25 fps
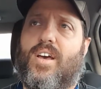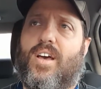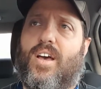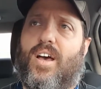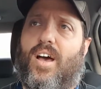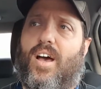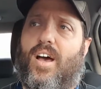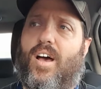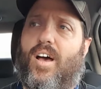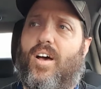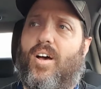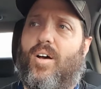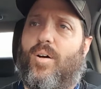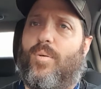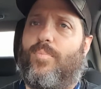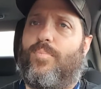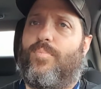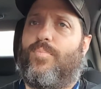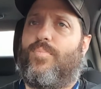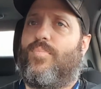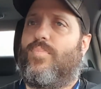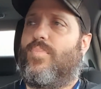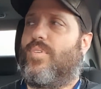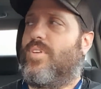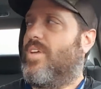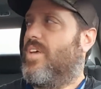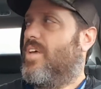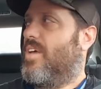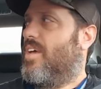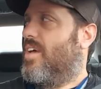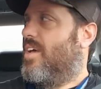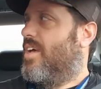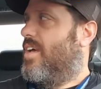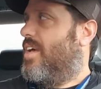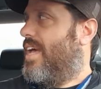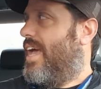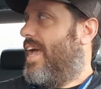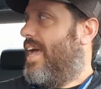and
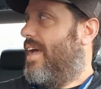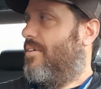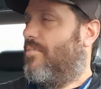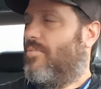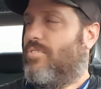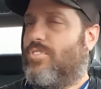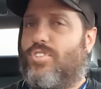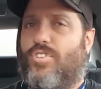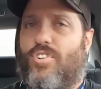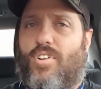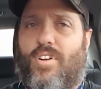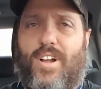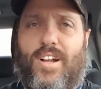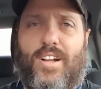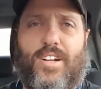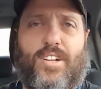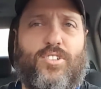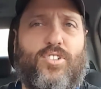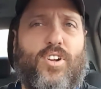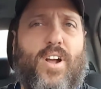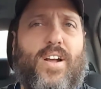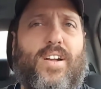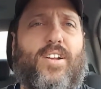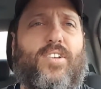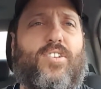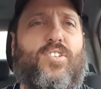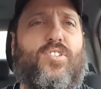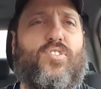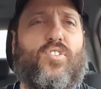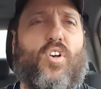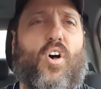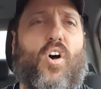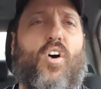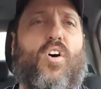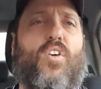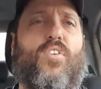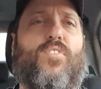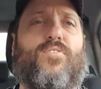we're trying to
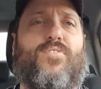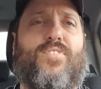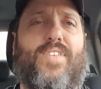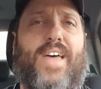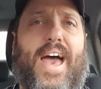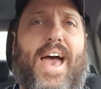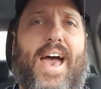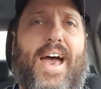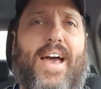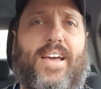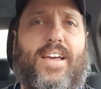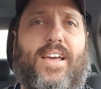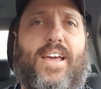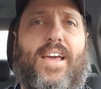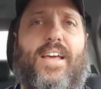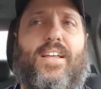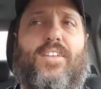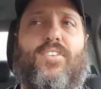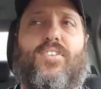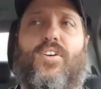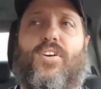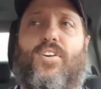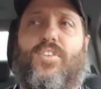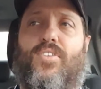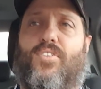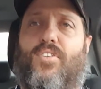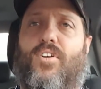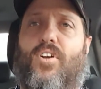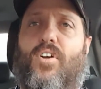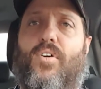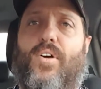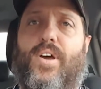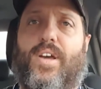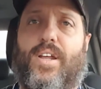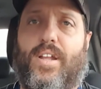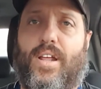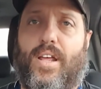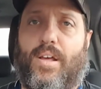solve that and look
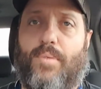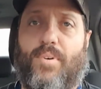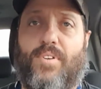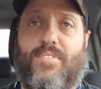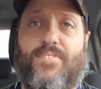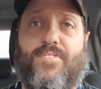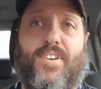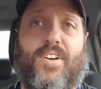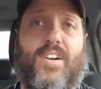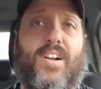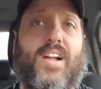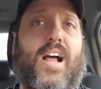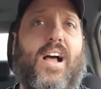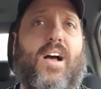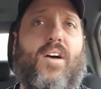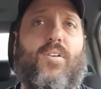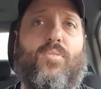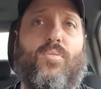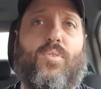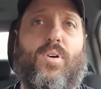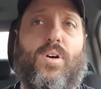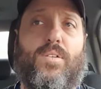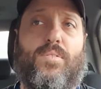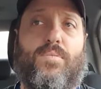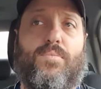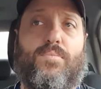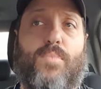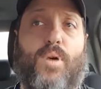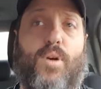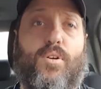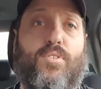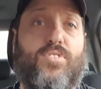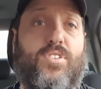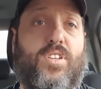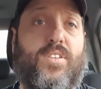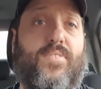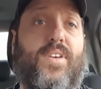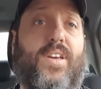through it, and we figured out what
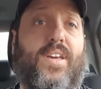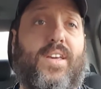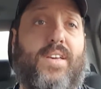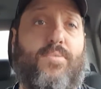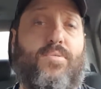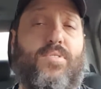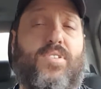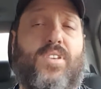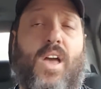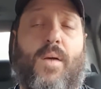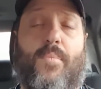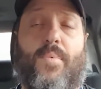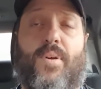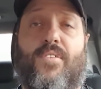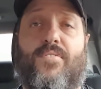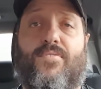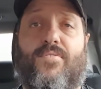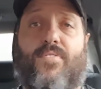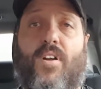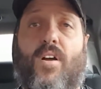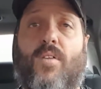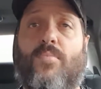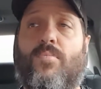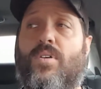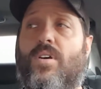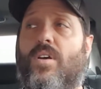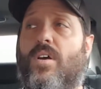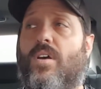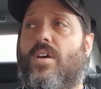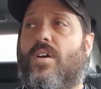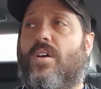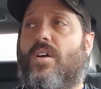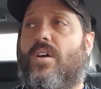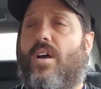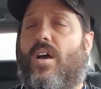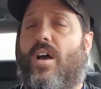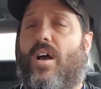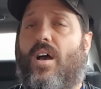most of it was coming from.
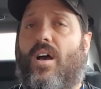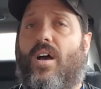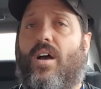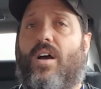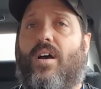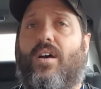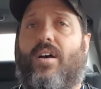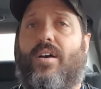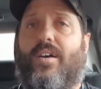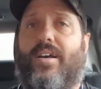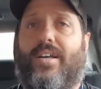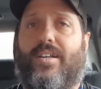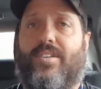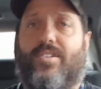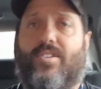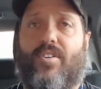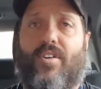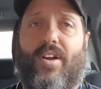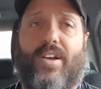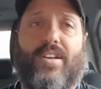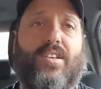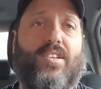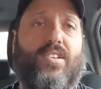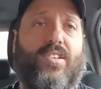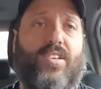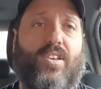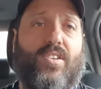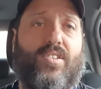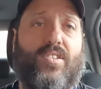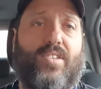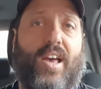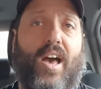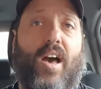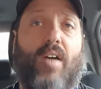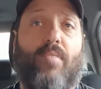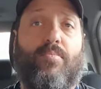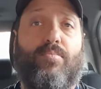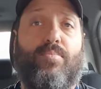As crazy as it
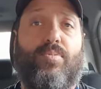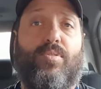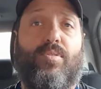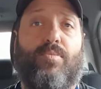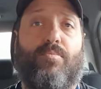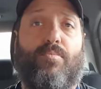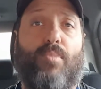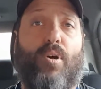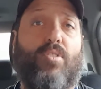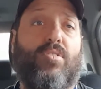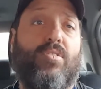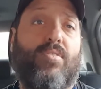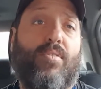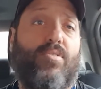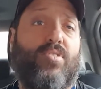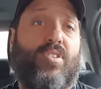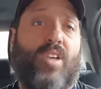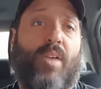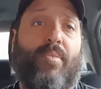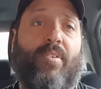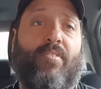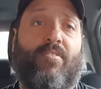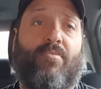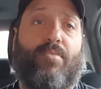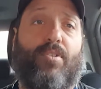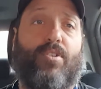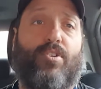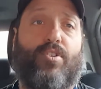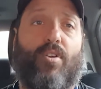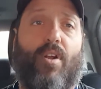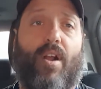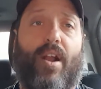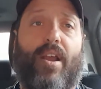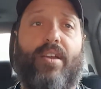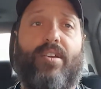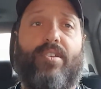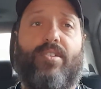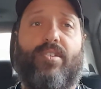sounds, most of it was coming from the
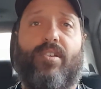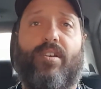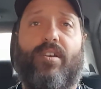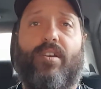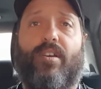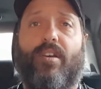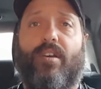drakes.